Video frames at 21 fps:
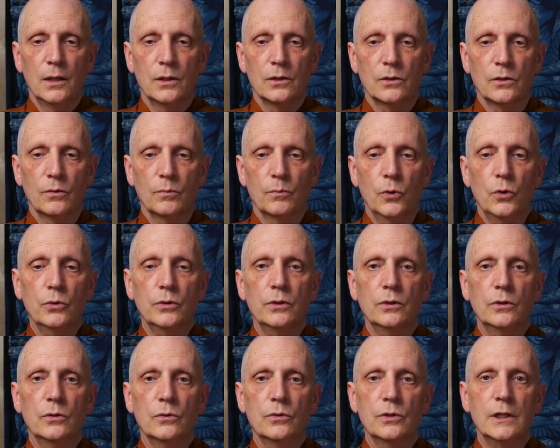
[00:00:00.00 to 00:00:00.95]
So both
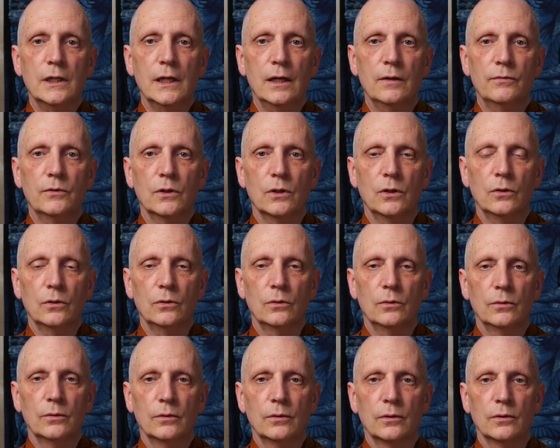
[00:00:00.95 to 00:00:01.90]
of those have to
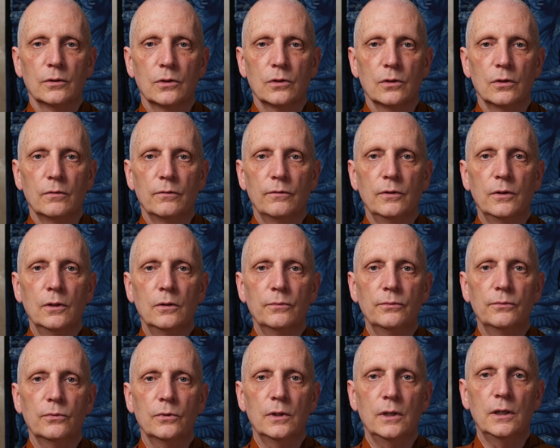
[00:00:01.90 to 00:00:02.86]
go. So you feel
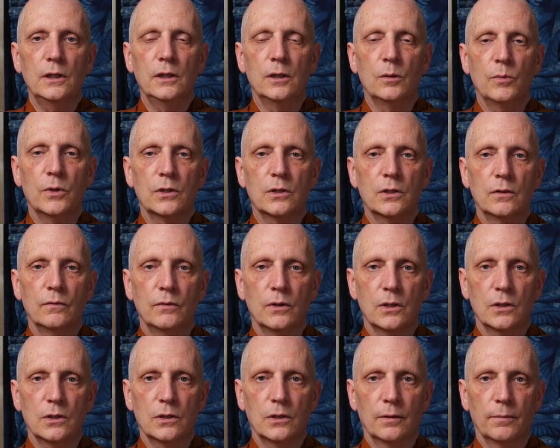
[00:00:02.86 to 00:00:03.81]
free in the midst of
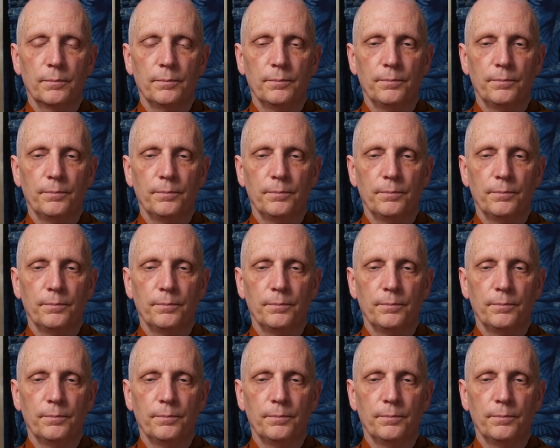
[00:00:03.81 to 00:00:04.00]
this.